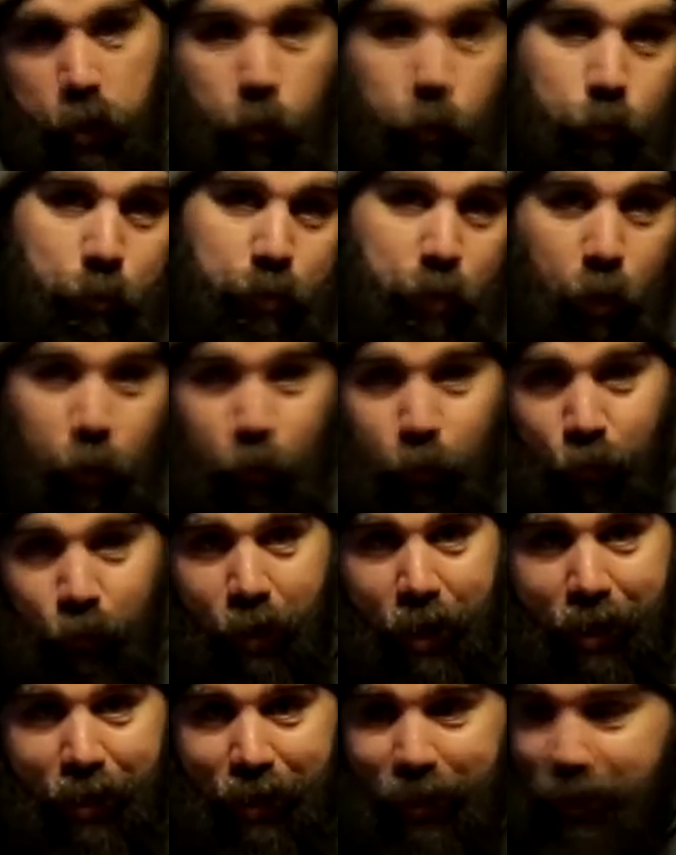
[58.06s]
goes
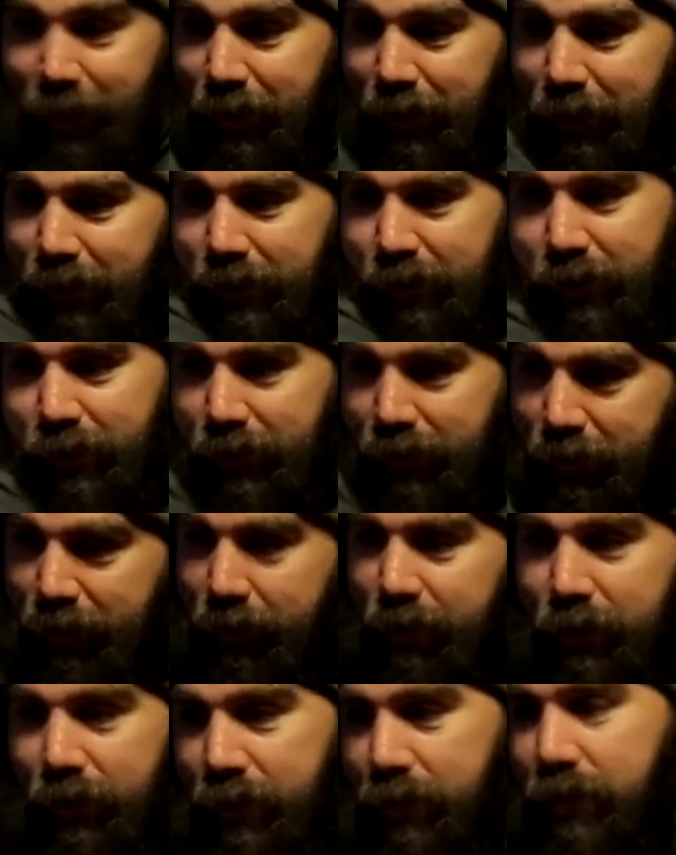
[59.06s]
right in.
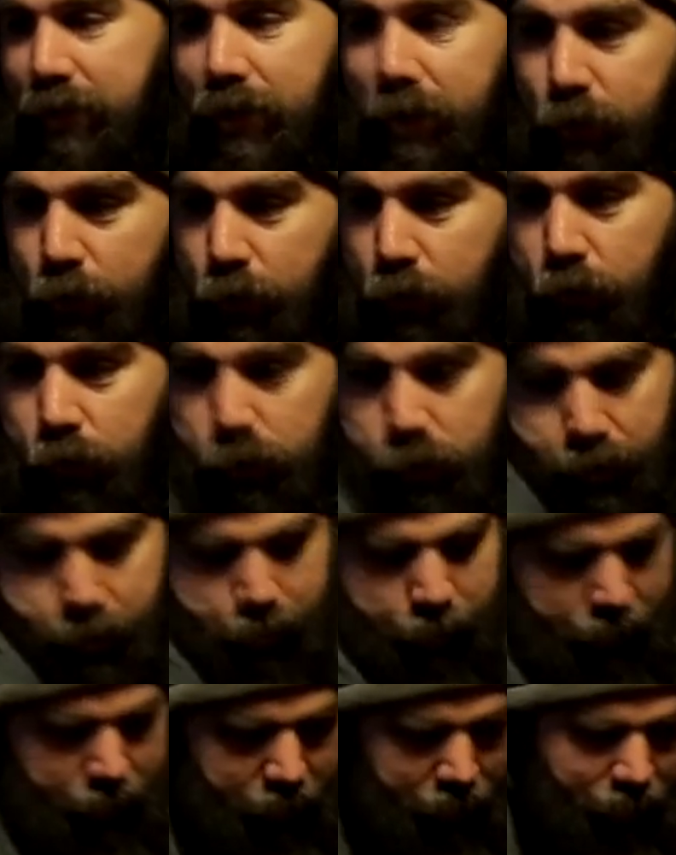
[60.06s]
Oh girl,
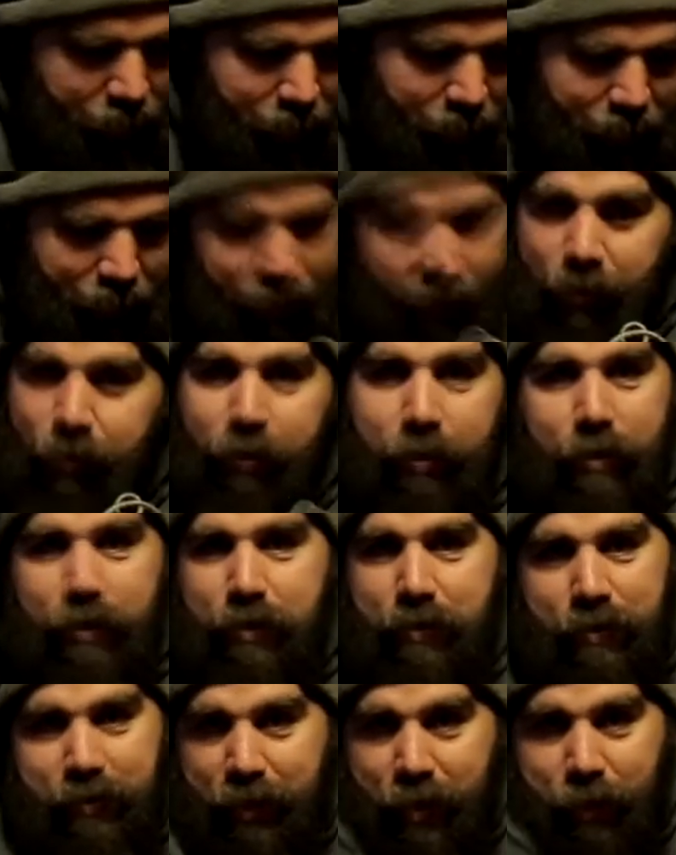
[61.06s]

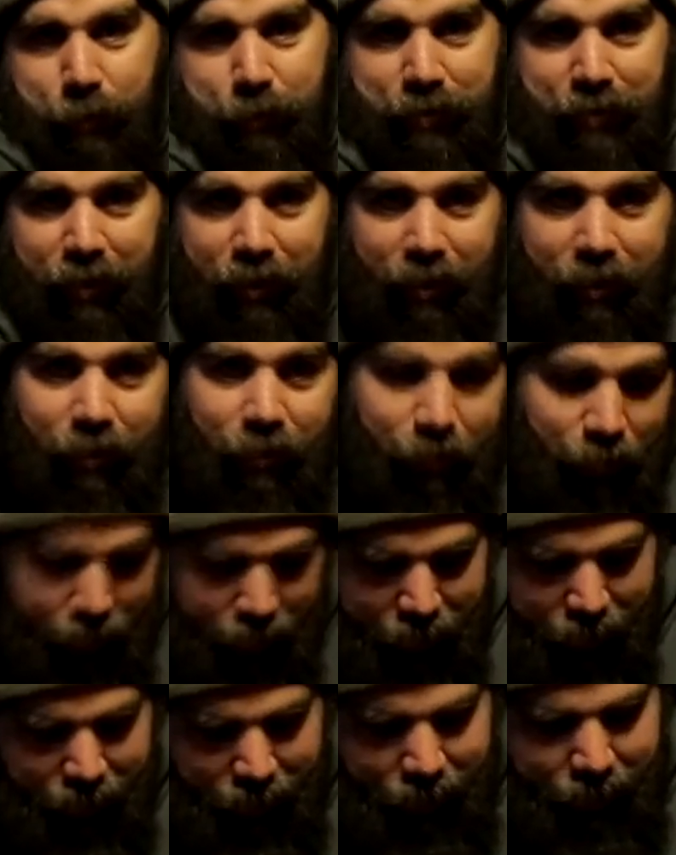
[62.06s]
this guy wants to get in on the